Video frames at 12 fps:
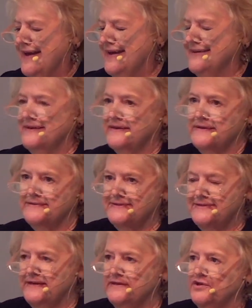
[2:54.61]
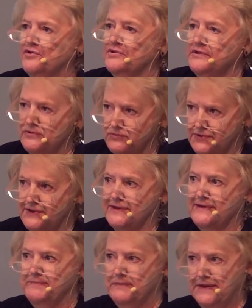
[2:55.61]
In a casino, you
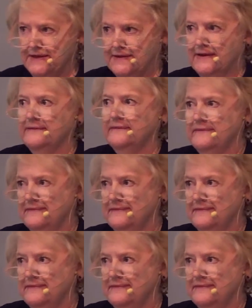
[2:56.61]
really mean it.